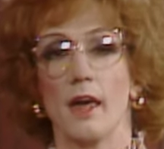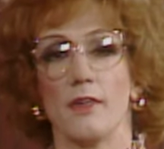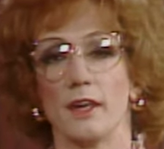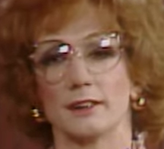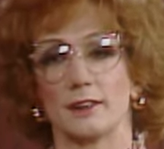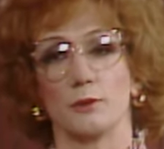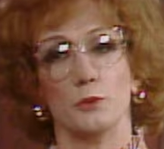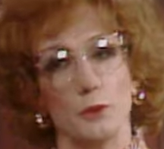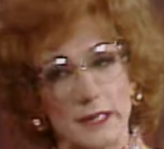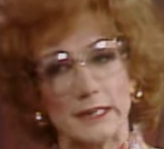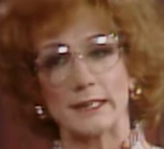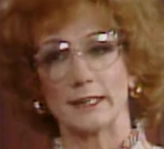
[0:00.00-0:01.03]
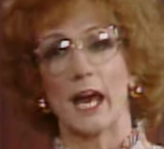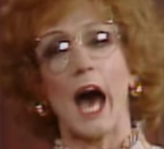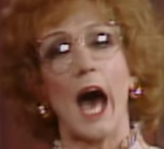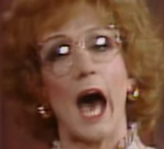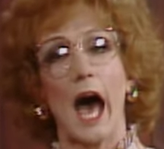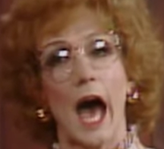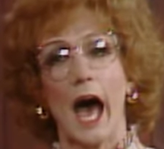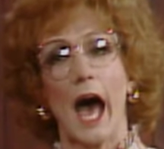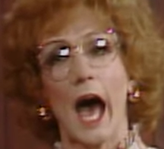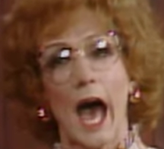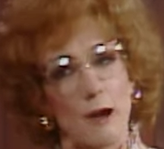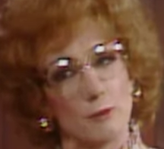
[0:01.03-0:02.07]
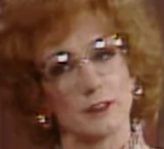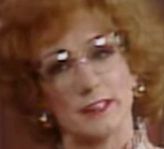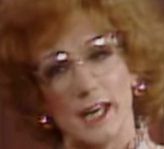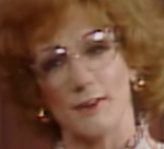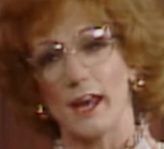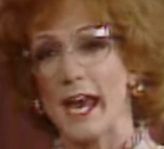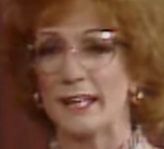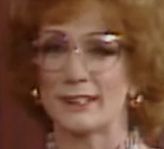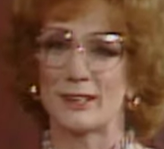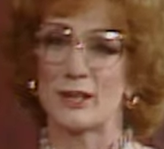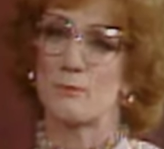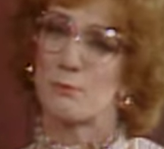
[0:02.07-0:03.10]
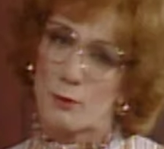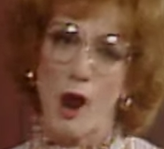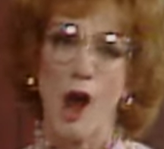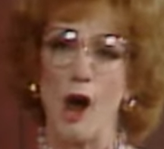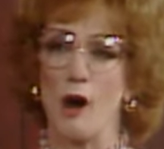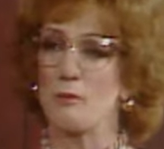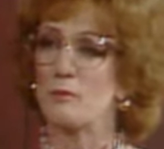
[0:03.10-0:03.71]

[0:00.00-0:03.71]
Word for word: There's a reason I was never asked to the prom.